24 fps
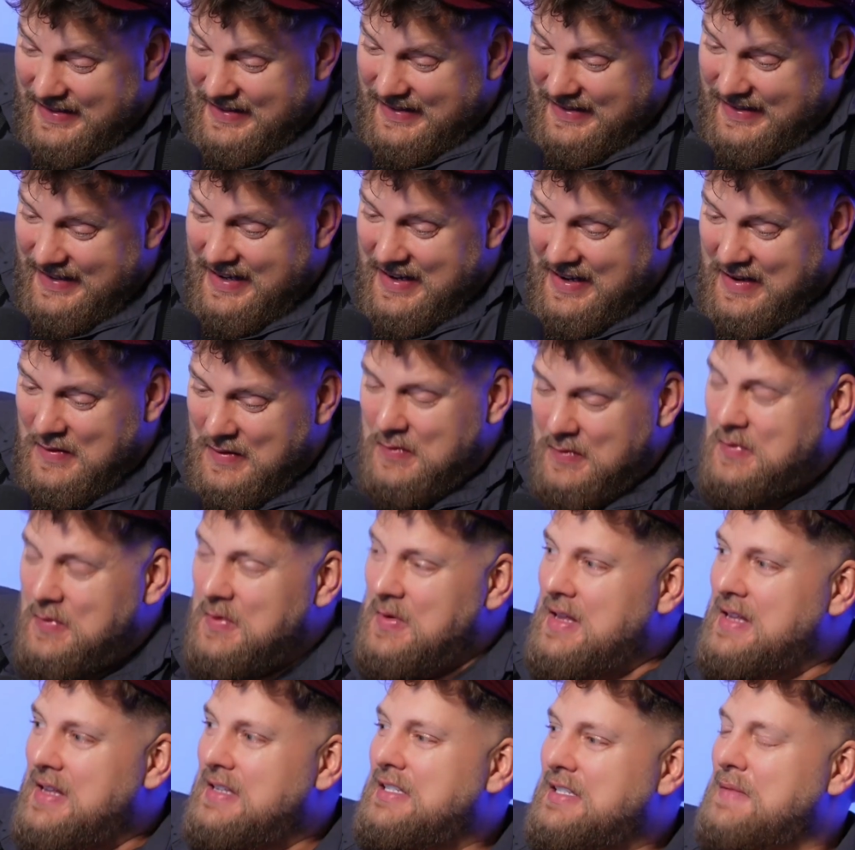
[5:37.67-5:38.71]

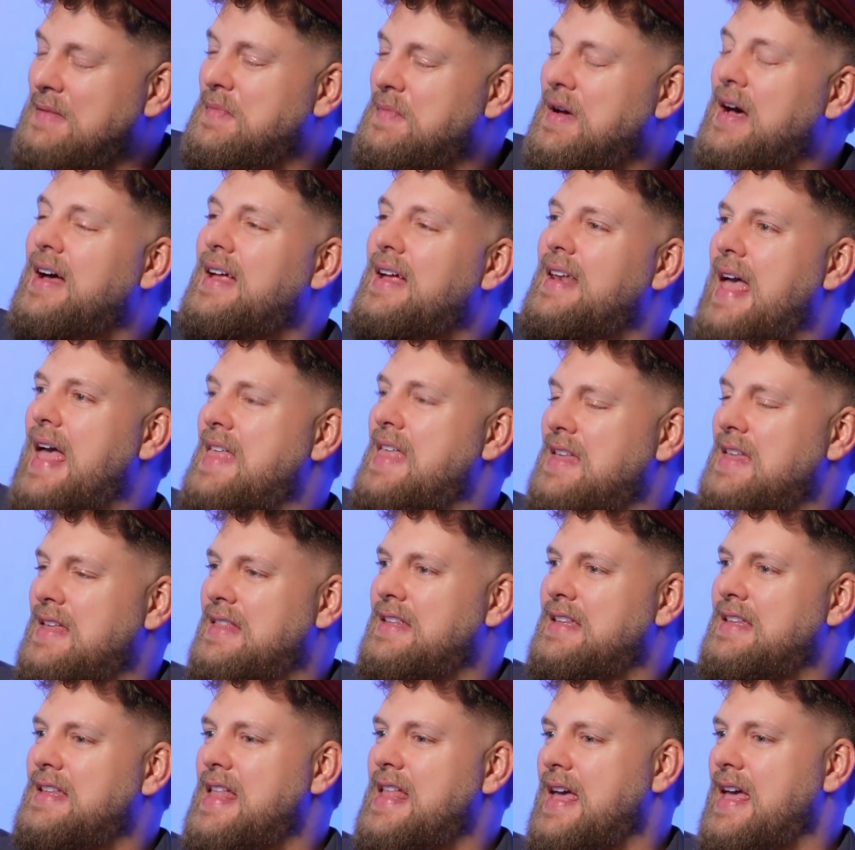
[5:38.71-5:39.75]
But at the
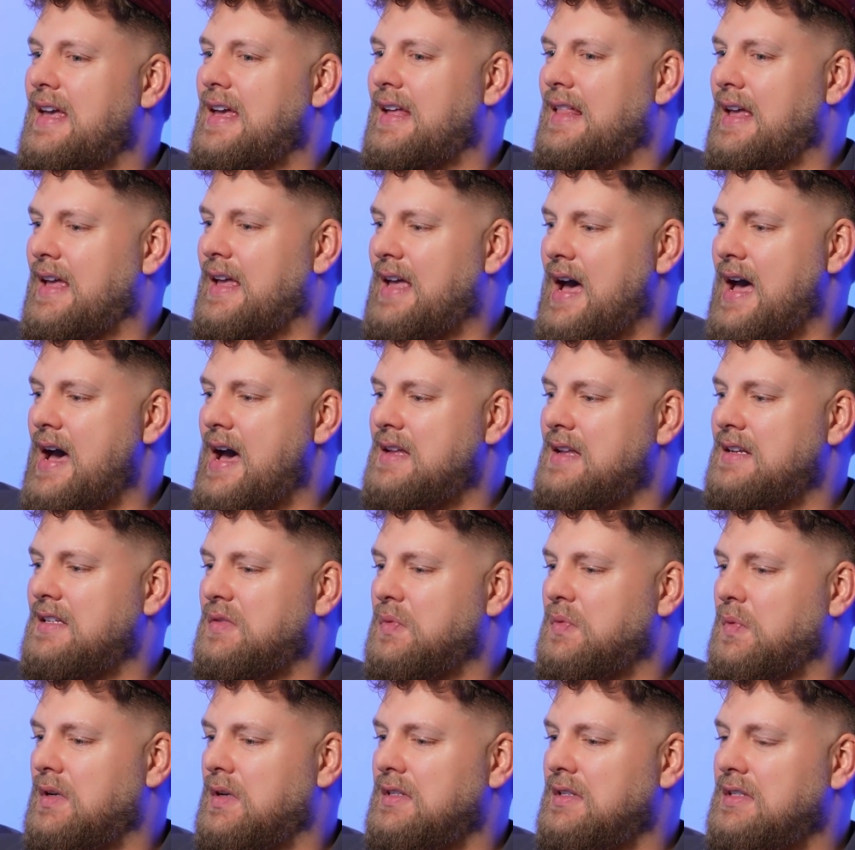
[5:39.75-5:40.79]
end of the day, like, I
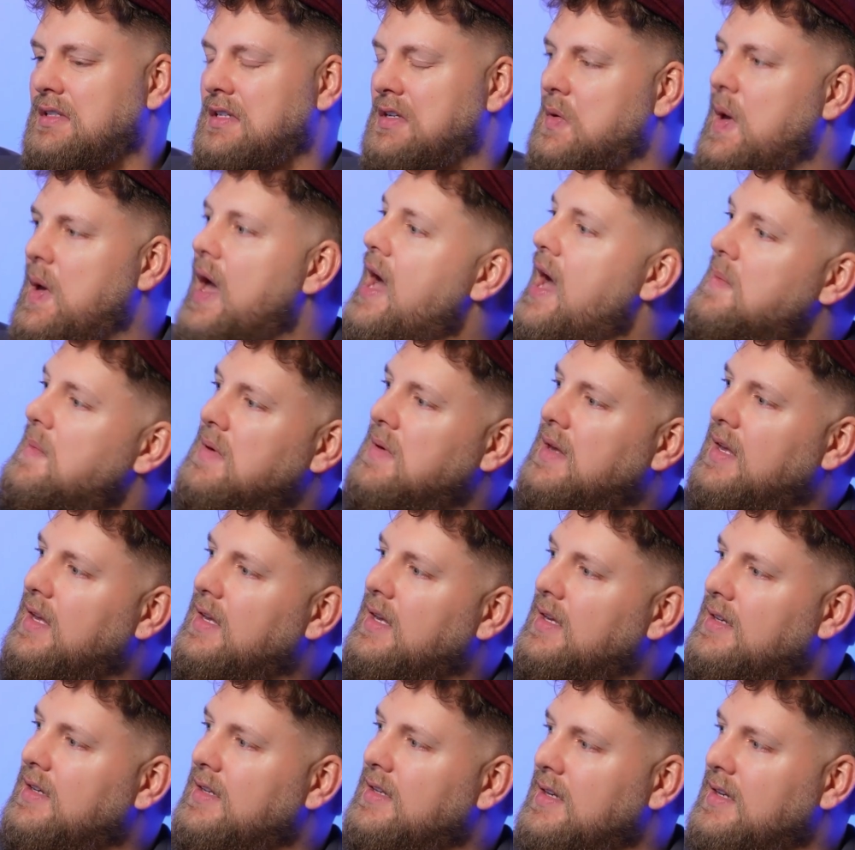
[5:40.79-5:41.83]
just want to see you happy,
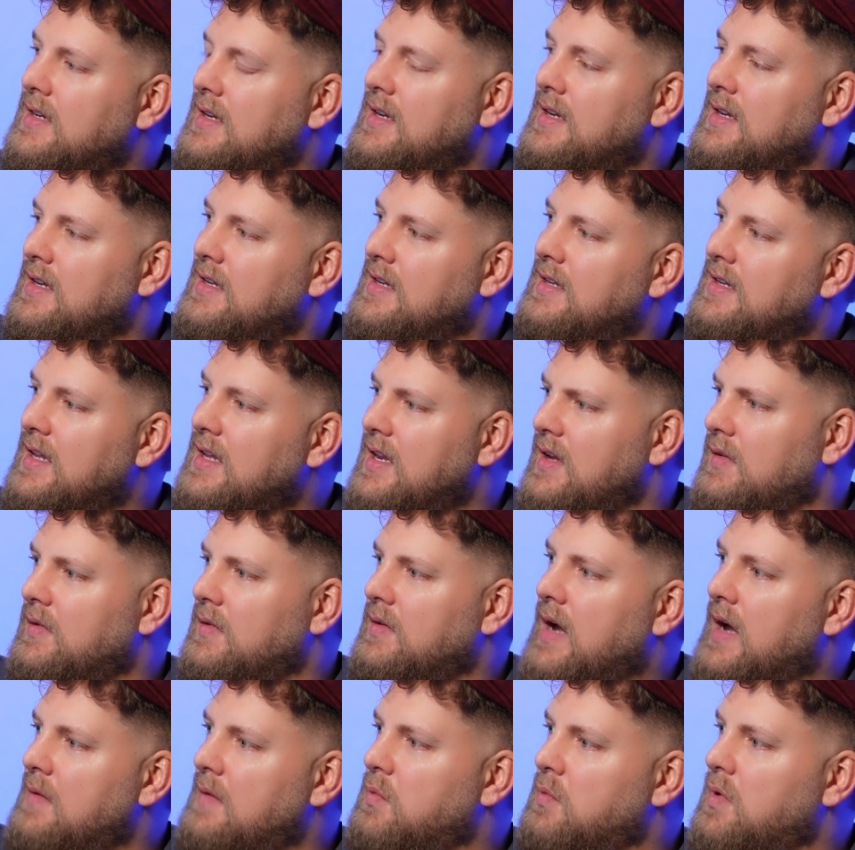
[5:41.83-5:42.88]
and
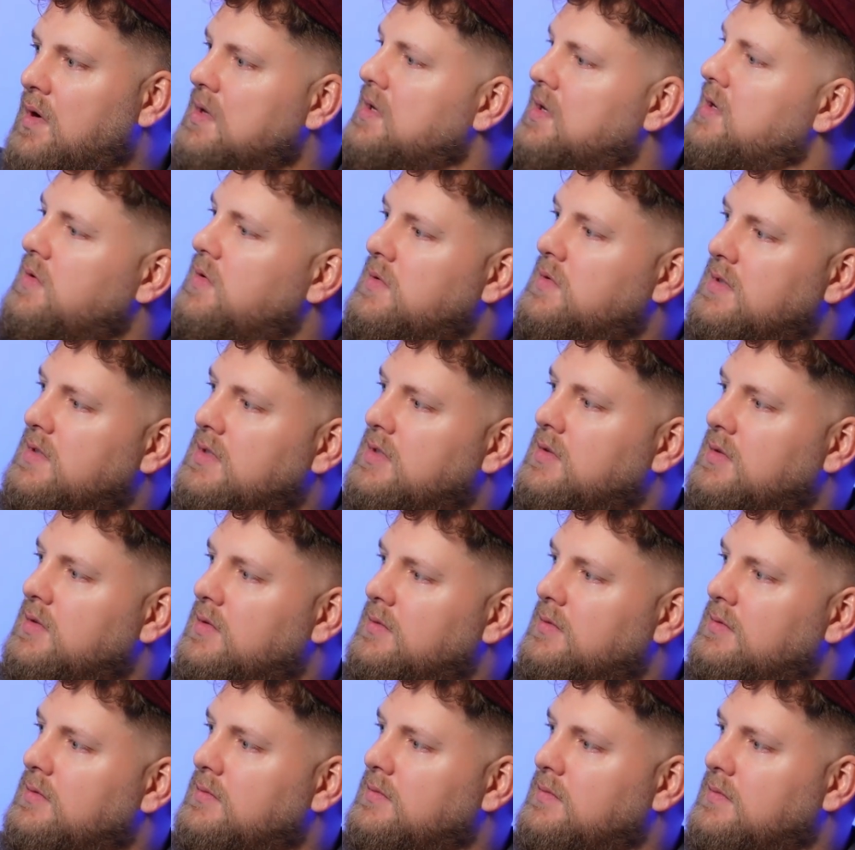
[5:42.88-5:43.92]
I want you
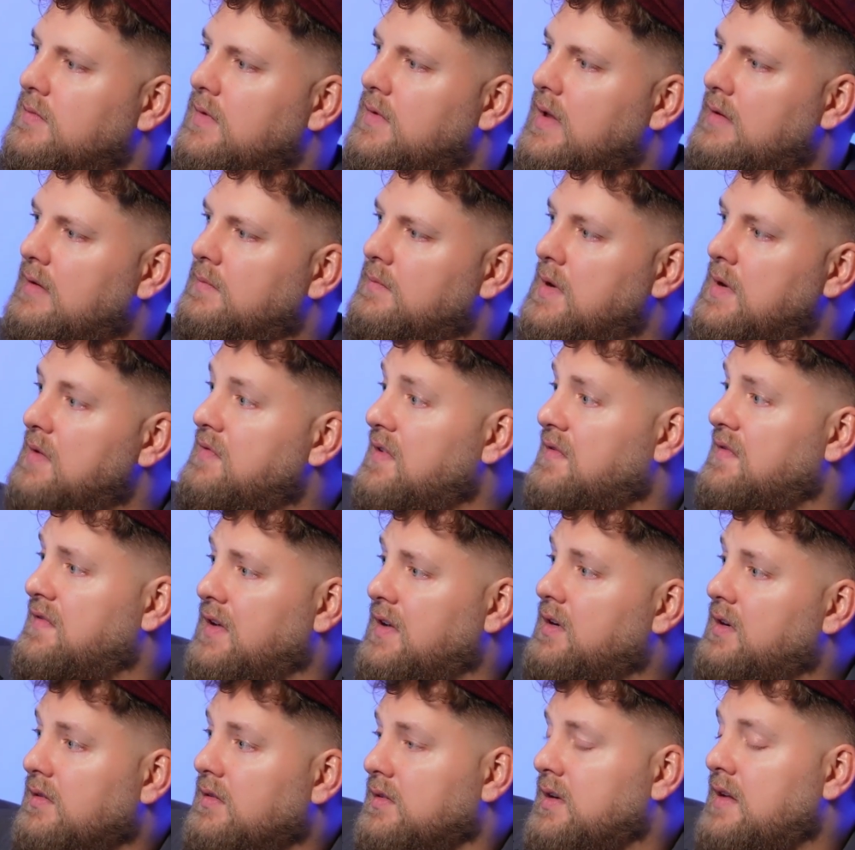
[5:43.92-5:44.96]
to be
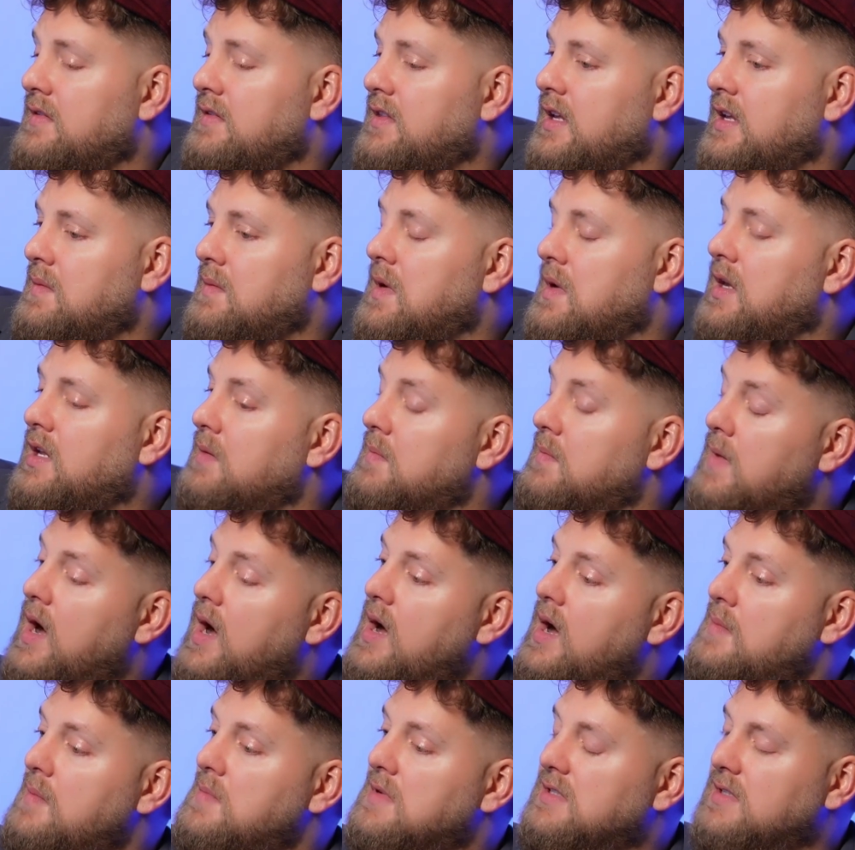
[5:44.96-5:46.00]
fulfilled. I think being a
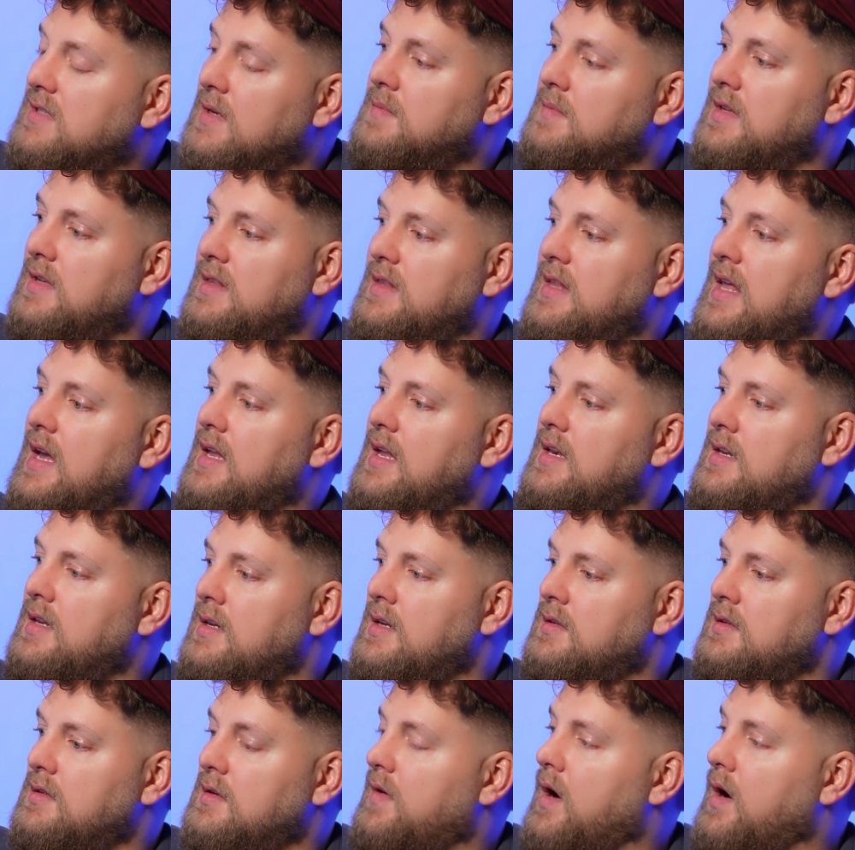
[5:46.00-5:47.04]
mom is something that
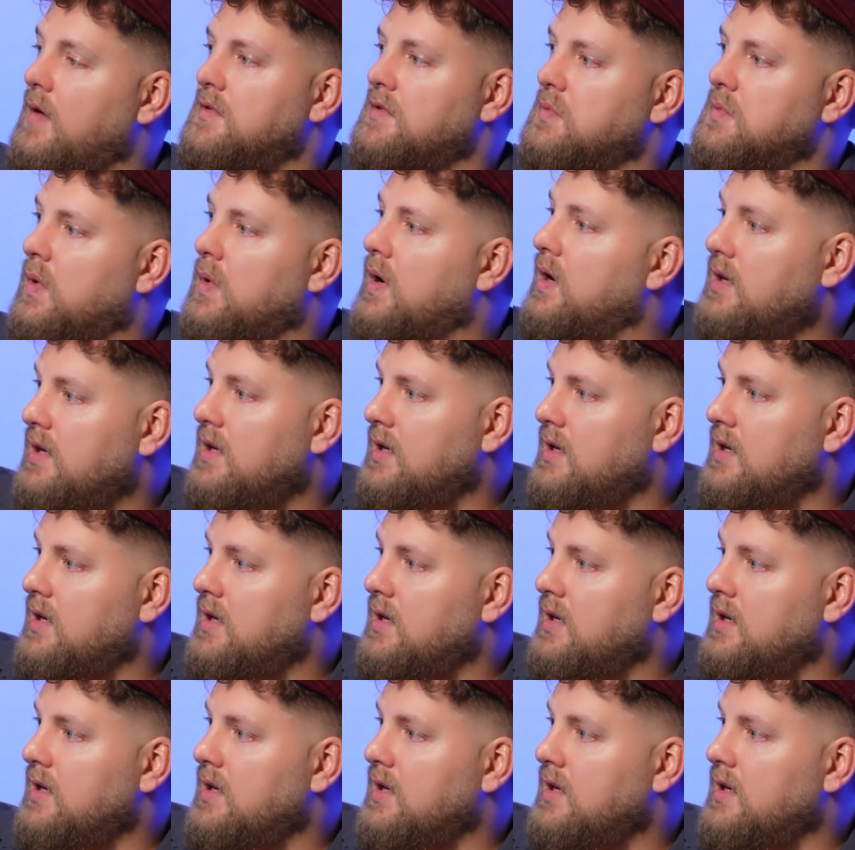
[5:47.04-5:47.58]
you've always wanted,